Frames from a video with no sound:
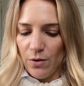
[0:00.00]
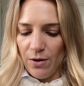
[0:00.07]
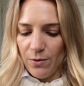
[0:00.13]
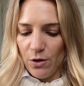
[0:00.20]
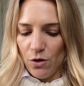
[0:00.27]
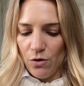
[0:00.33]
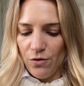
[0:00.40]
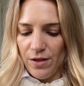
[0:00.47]
I've
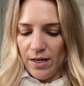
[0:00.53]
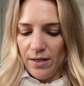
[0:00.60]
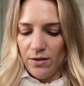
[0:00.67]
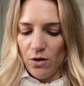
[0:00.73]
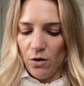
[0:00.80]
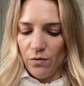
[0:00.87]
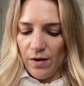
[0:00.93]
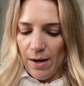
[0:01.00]
got this
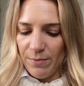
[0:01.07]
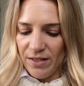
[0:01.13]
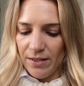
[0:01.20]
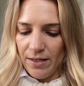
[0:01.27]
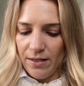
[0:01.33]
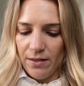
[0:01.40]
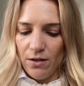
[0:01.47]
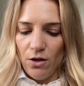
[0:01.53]
off
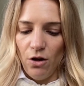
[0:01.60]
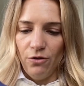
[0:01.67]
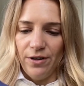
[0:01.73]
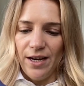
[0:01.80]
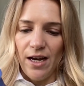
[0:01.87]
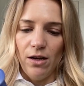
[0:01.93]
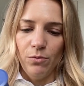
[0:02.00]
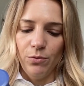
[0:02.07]
Amazon. It's the
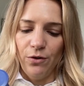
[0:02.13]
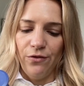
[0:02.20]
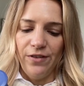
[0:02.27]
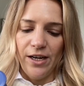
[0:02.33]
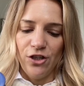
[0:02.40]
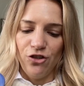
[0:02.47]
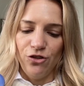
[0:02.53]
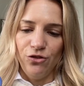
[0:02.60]
L'Oreal
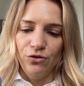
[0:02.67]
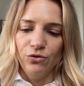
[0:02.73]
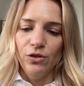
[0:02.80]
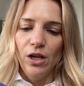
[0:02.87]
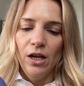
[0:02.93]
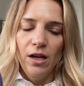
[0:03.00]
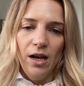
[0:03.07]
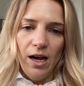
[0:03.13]
Professional,
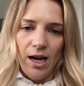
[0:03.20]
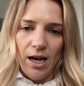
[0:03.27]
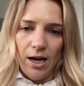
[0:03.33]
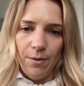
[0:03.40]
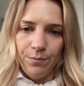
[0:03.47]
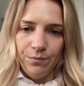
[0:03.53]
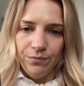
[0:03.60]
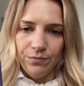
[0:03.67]

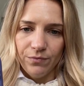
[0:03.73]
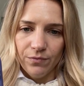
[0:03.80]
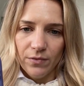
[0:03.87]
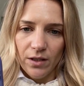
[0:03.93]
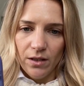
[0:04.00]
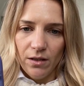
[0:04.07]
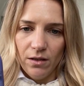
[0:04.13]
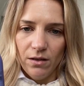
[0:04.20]

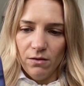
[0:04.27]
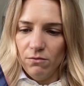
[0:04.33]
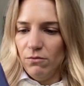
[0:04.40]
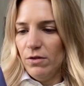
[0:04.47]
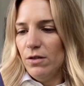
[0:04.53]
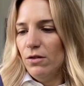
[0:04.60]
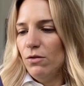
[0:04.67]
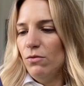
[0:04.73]

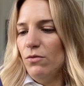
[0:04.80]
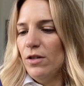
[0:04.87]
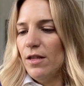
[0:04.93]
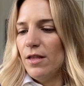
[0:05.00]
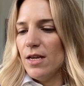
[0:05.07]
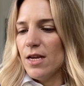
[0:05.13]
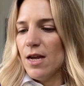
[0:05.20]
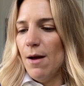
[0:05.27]
what's it called?
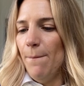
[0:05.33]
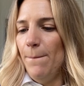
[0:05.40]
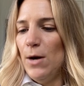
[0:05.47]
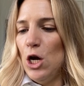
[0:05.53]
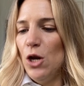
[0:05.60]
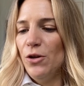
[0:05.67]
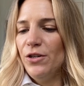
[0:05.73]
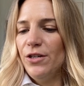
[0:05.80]
The
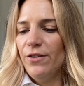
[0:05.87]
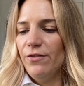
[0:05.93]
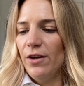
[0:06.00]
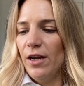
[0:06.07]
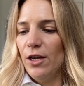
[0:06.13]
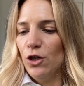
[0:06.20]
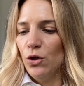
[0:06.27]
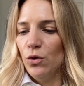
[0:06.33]

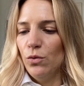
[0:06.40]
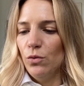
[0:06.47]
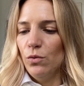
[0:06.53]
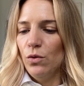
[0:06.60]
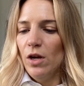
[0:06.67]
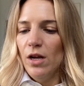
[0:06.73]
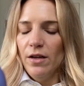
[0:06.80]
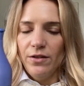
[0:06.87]
Blondifier
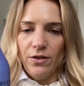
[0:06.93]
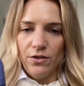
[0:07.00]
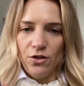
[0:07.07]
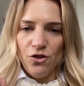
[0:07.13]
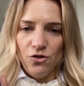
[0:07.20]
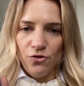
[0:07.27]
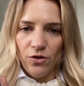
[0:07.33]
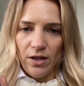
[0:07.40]
Cool. So it's a
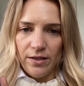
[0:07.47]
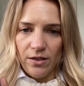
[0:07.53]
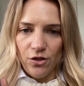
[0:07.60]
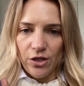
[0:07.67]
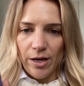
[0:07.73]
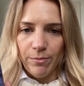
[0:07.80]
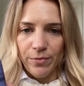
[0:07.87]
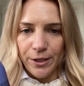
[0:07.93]
neutralizing
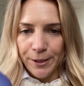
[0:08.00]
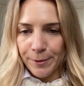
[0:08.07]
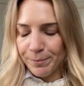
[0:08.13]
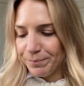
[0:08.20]
shampoo.